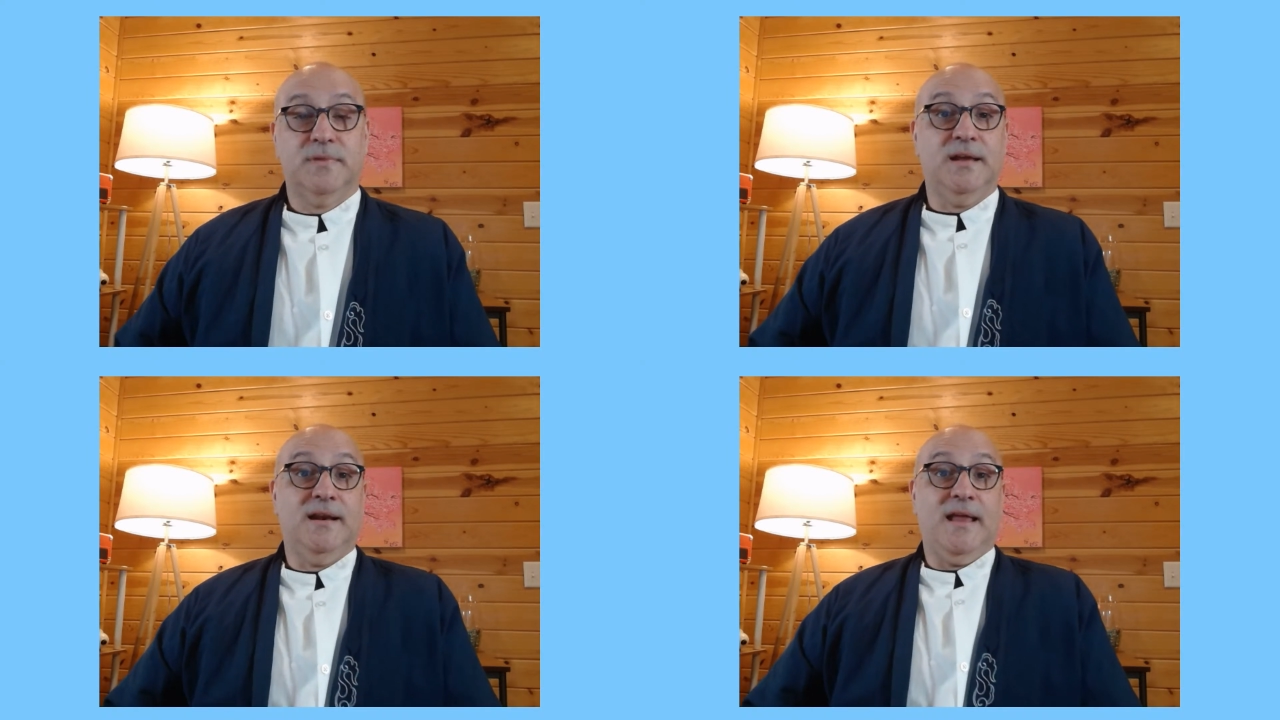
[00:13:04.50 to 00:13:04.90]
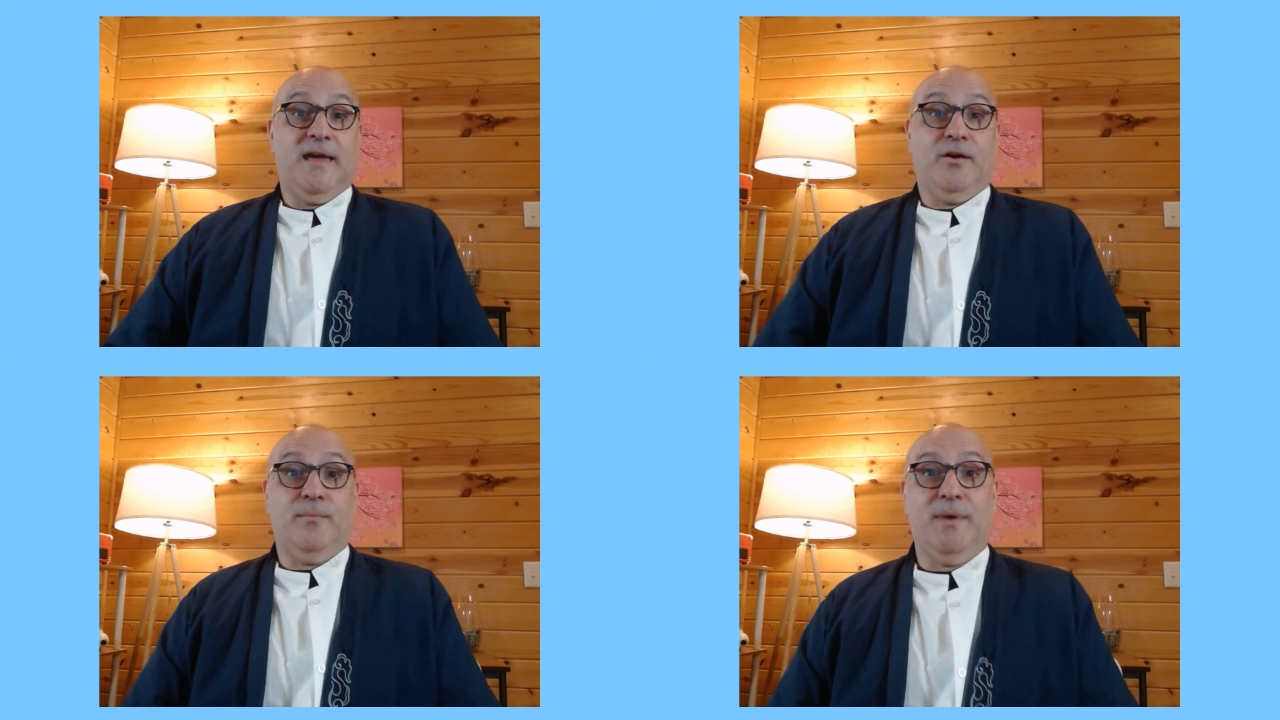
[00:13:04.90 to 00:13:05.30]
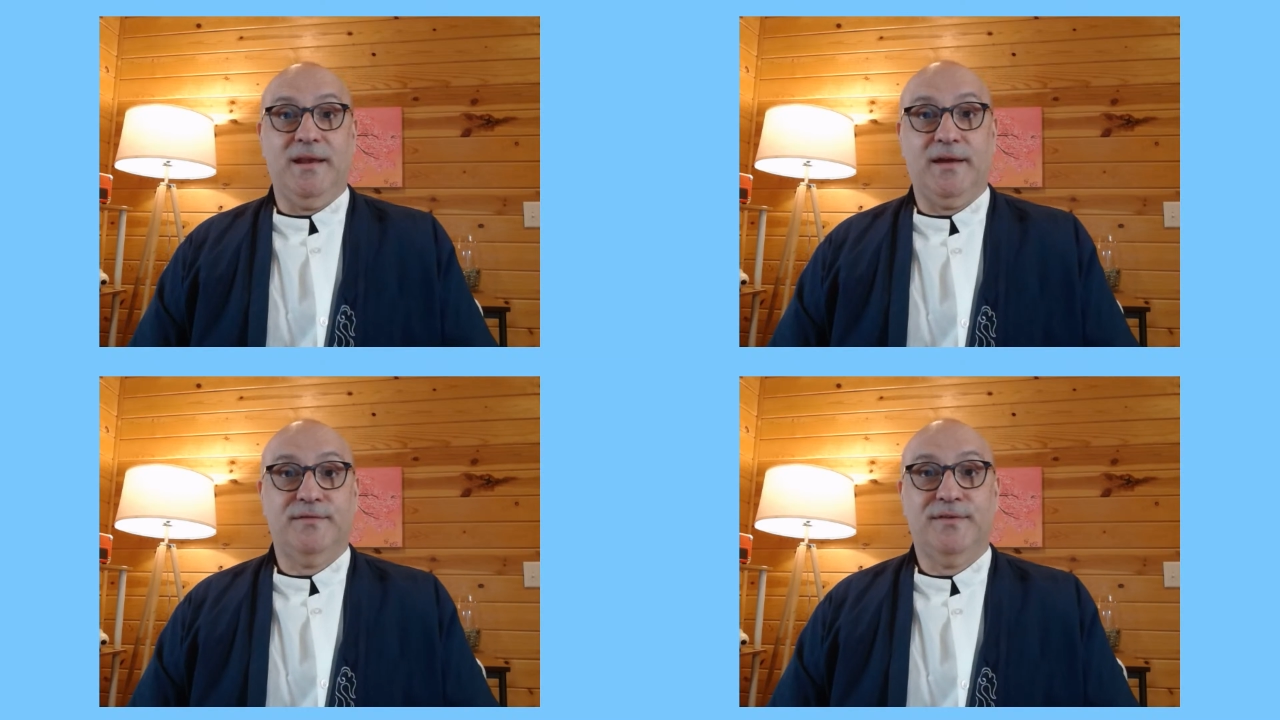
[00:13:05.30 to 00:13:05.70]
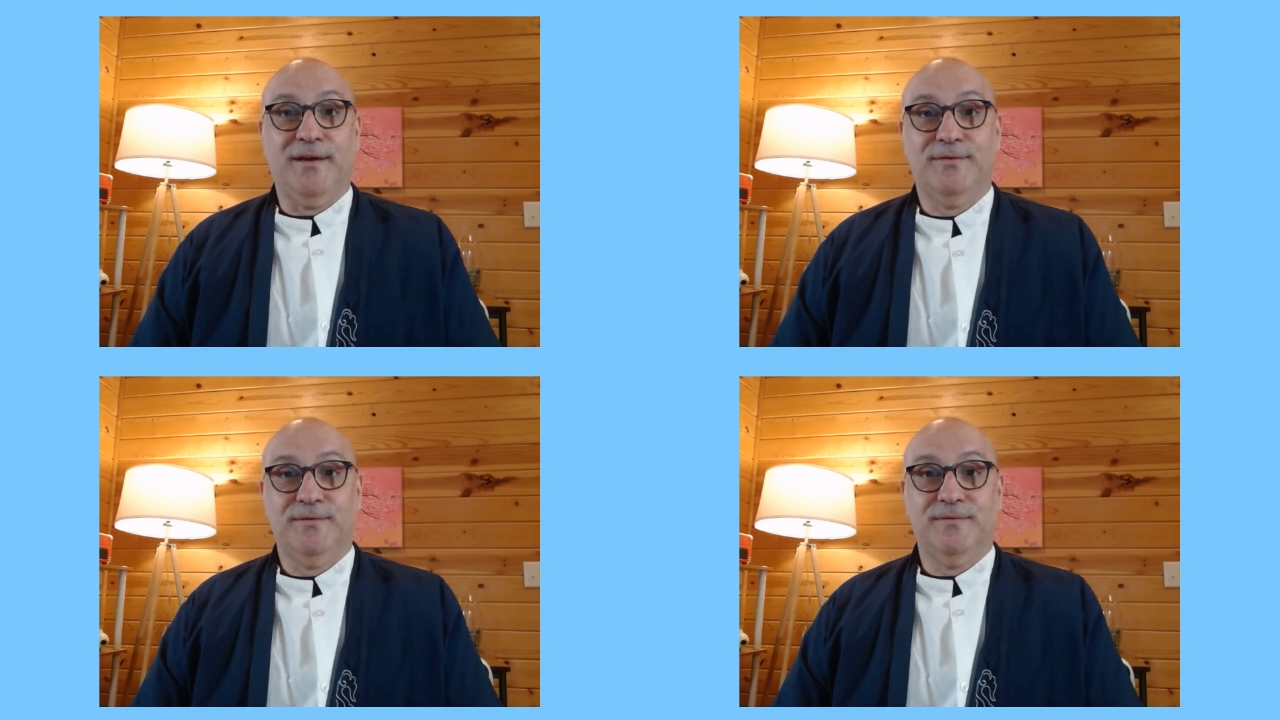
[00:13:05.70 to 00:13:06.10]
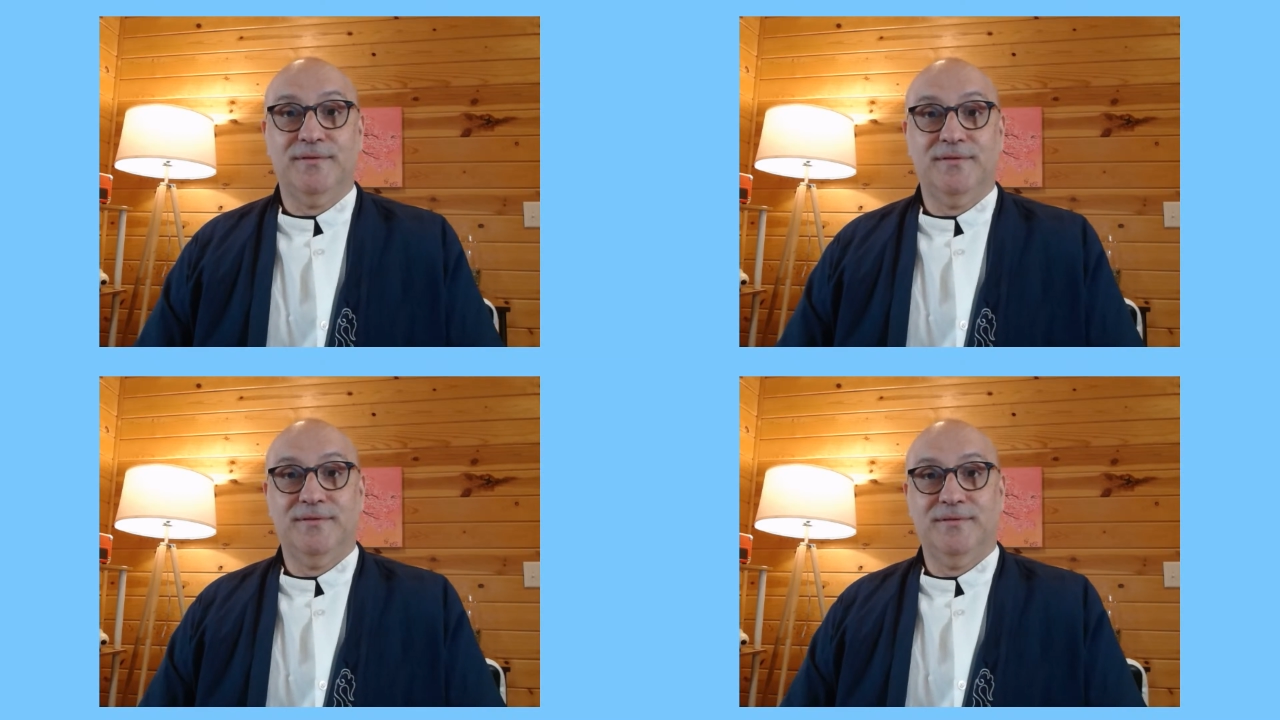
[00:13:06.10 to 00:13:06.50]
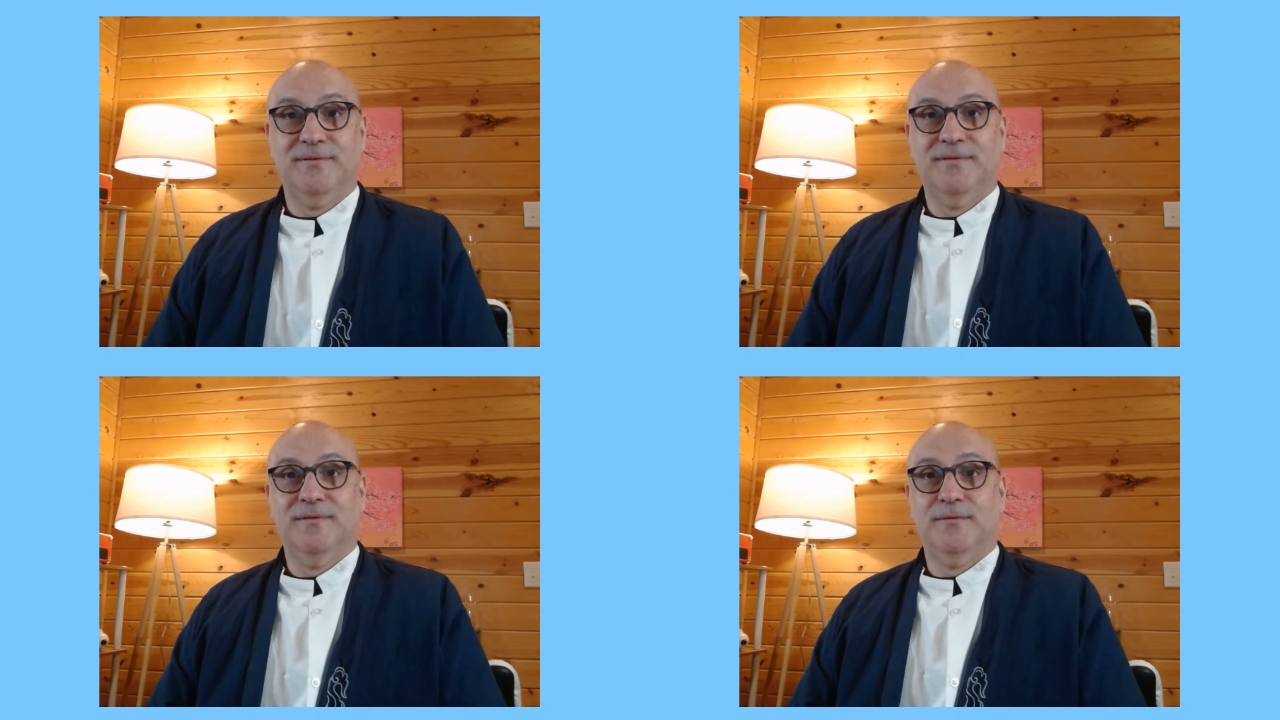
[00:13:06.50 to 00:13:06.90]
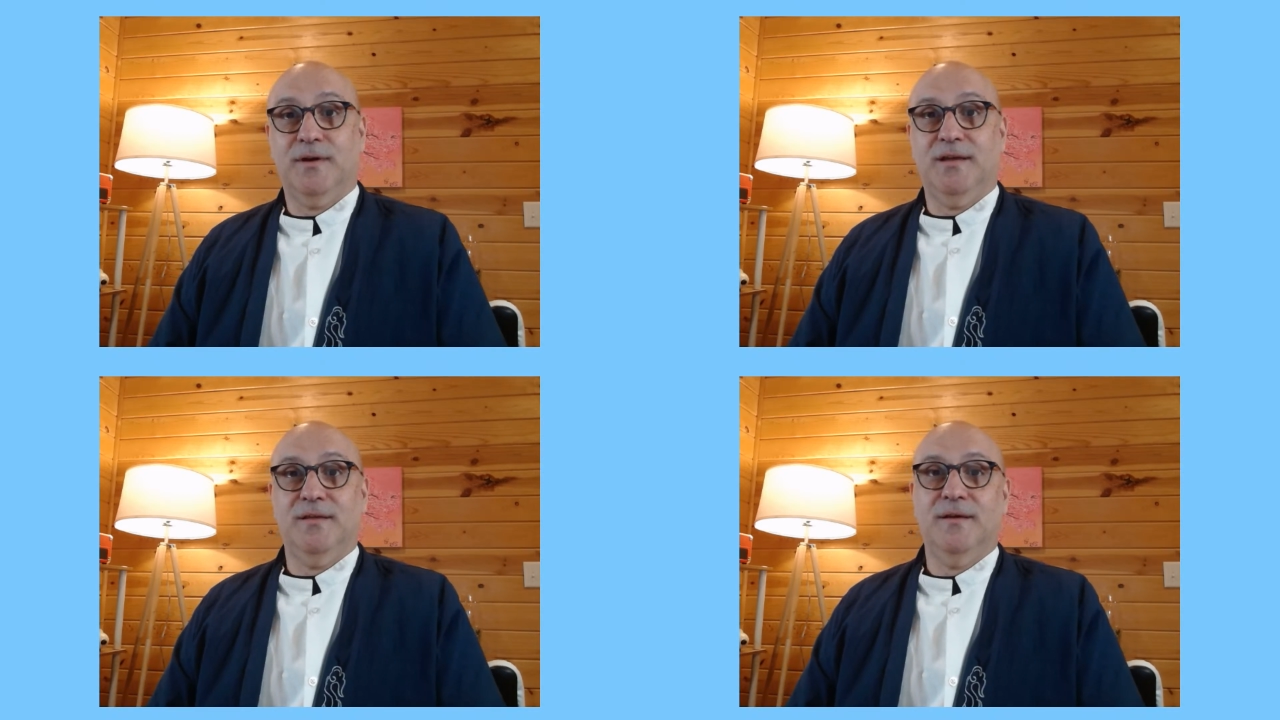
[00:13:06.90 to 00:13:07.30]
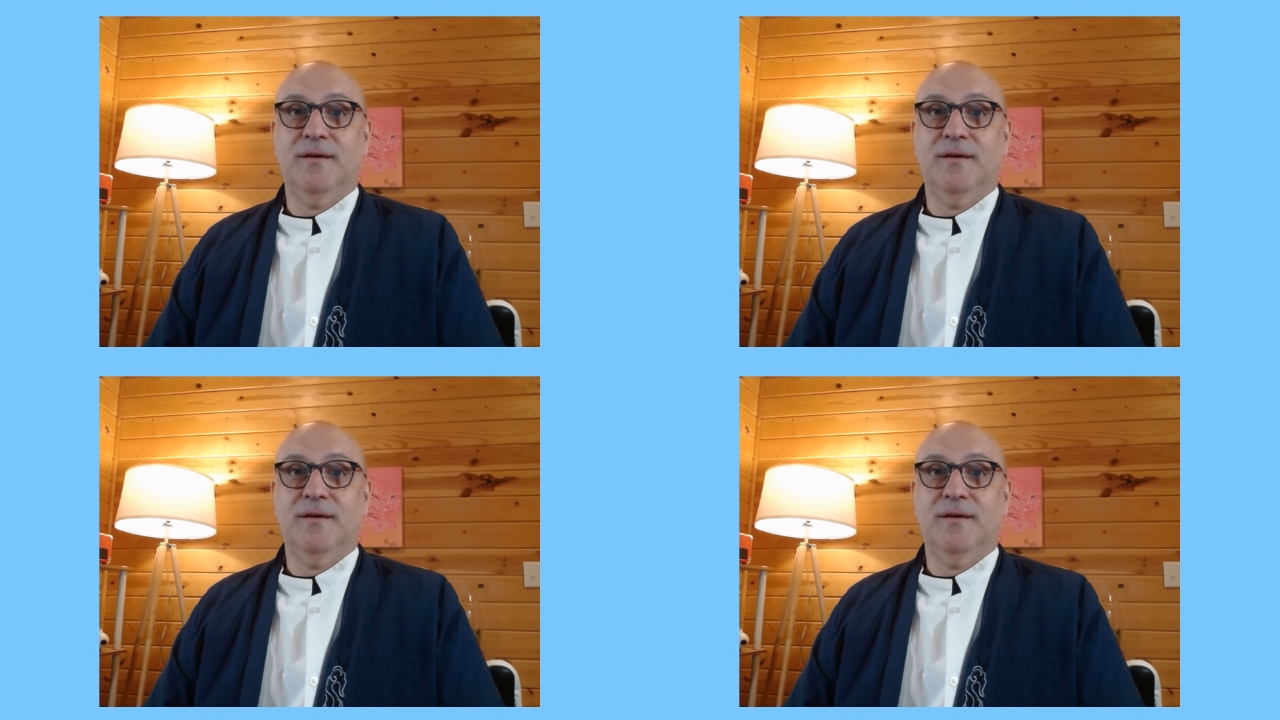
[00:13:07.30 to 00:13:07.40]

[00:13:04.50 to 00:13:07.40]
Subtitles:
get an A on my next test, right?